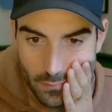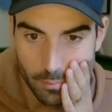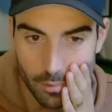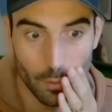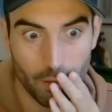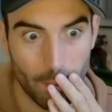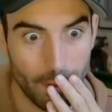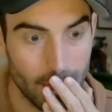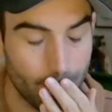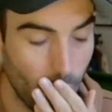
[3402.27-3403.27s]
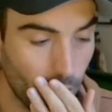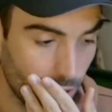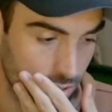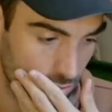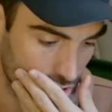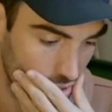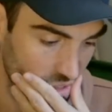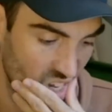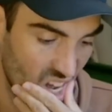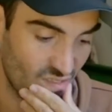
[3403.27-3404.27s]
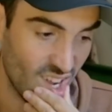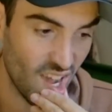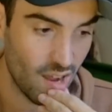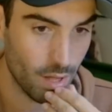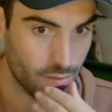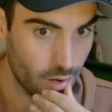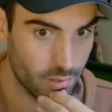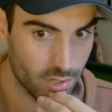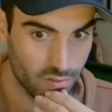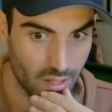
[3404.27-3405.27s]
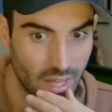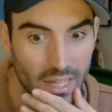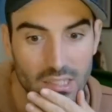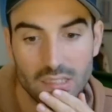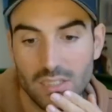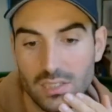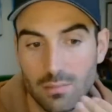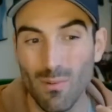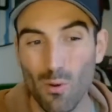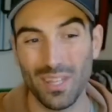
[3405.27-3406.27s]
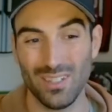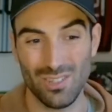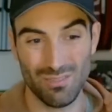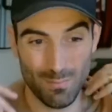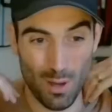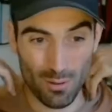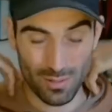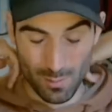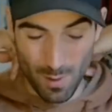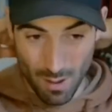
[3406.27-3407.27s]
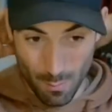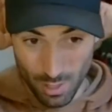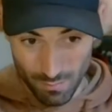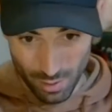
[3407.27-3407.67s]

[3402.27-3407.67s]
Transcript: I'm doing the Premier League podcast on Tuesday. I really hope my throat's good for that. It's a morning pod as well, morning